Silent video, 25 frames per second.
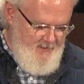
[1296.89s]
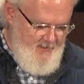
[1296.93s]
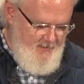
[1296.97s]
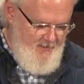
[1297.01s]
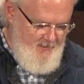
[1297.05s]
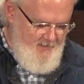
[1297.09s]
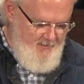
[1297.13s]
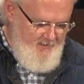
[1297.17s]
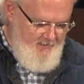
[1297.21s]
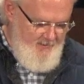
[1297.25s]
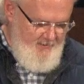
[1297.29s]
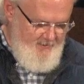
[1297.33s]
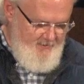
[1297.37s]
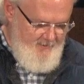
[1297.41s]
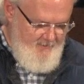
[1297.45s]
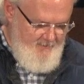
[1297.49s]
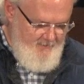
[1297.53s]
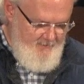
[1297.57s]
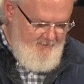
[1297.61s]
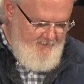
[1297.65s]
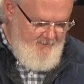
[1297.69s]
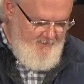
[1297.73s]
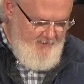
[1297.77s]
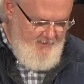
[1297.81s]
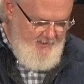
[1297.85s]
I think
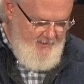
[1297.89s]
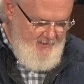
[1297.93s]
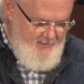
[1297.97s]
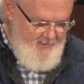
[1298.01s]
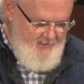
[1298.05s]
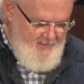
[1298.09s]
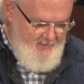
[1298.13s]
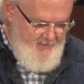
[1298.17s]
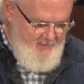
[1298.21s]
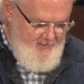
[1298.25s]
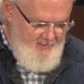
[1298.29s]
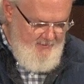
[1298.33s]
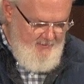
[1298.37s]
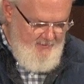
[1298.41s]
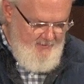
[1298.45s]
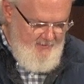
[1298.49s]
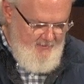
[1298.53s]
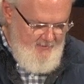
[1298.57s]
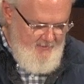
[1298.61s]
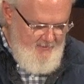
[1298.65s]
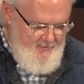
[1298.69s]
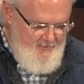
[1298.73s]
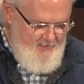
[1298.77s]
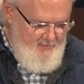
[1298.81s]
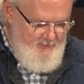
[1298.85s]
of
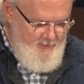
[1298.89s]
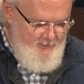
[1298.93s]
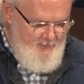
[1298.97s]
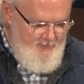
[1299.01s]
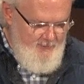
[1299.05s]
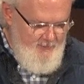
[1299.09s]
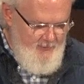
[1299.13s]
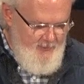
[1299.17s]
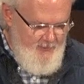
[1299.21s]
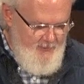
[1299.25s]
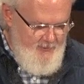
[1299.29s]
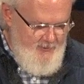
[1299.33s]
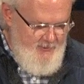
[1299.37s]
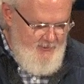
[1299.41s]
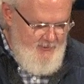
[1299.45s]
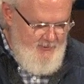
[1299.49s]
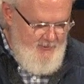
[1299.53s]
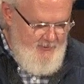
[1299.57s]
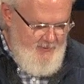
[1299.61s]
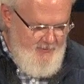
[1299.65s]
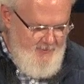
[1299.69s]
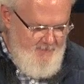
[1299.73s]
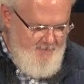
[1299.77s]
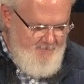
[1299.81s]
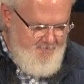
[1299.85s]
this
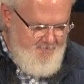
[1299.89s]
verse.